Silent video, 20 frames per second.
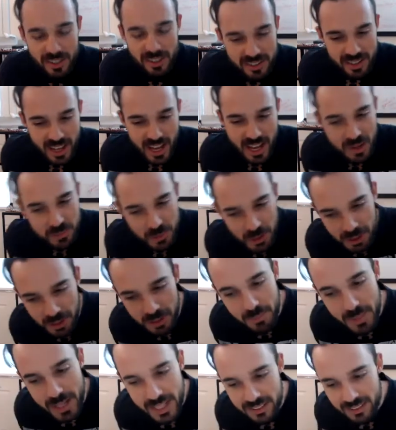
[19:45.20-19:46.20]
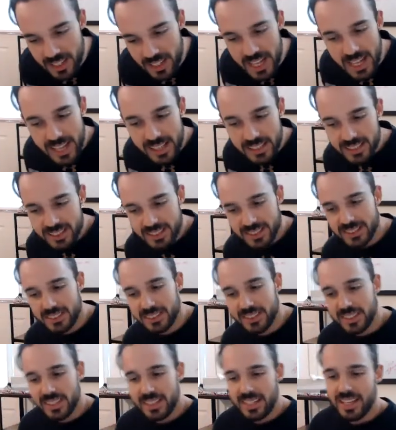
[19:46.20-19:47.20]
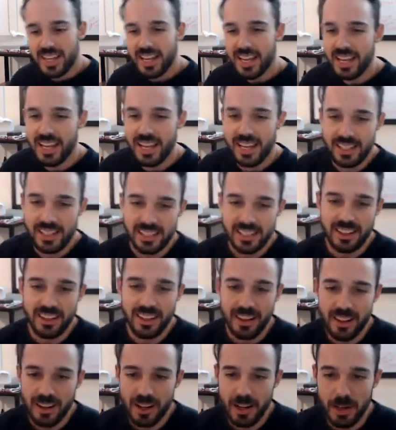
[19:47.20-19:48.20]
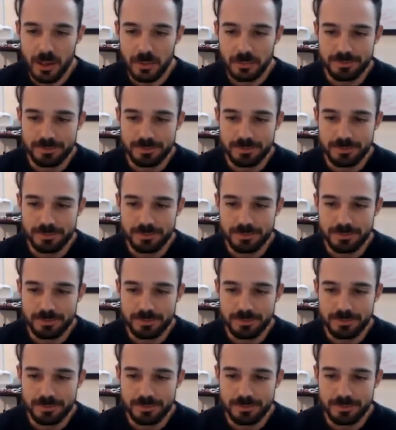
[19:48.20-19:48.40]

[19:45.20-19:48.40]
time you're going to make less. And, I